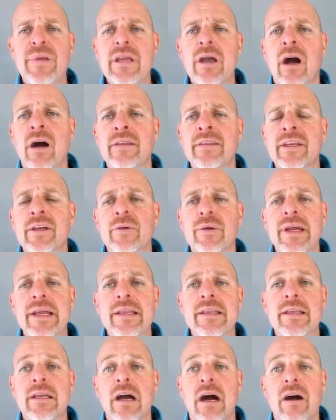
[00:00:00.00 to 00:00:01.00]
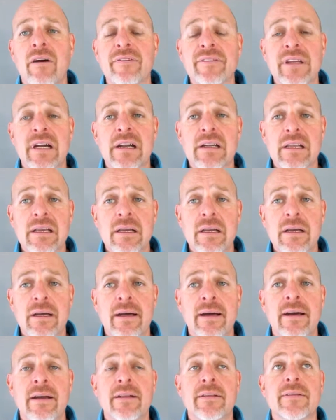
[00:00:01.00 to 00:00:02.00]

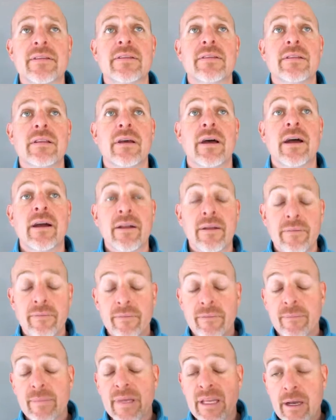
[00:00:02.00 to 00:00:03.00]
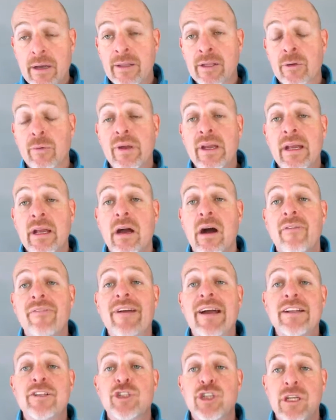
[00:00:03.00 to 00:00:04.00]

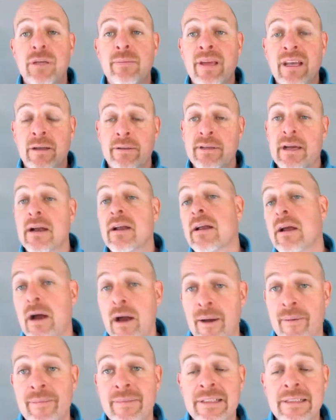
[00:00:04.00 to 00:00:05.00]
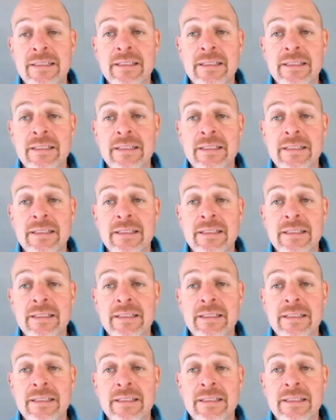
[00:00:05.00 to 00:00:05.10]
beyondthegreengolf@gmail.com.